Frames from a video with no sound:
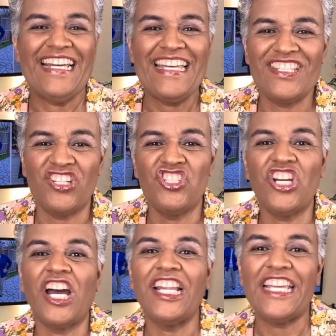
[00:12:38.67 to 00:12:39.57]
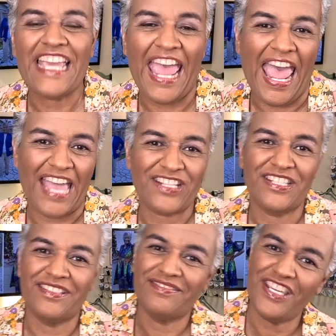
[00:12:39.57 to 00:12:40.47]
it's a juggling act,
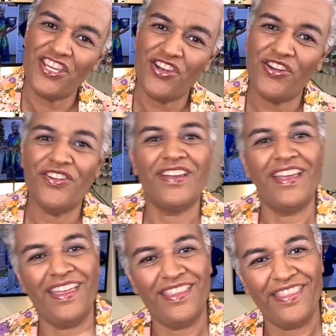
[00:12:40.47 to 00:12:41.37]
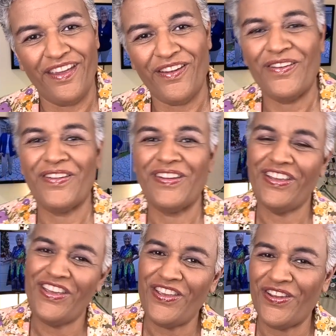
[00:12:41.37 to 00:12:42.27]
here and there,
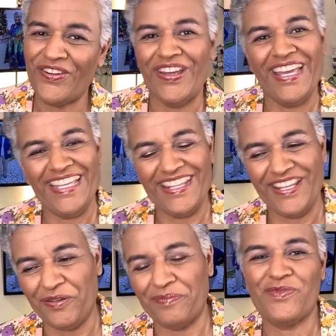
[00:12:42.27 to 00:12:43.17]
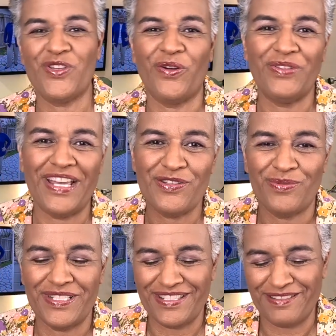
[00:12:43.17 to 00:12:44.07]
here and there. So that's
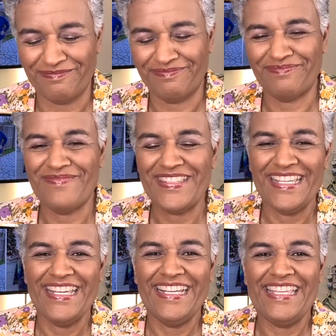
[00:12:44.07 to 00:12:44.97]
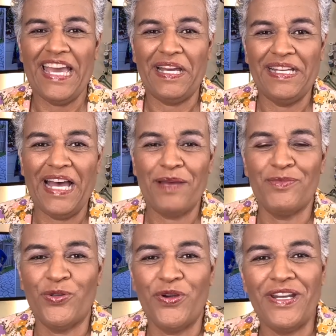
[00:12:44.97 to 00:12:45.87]
yeah, I'm
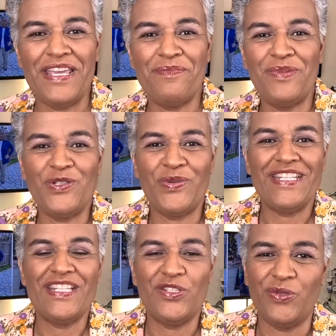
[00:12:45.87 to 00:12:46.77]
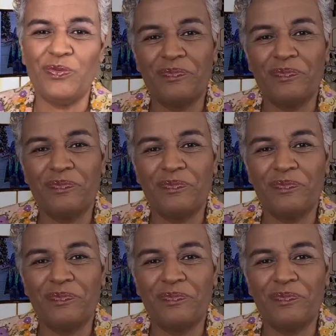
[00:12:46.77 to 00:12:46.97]
torn in between the two.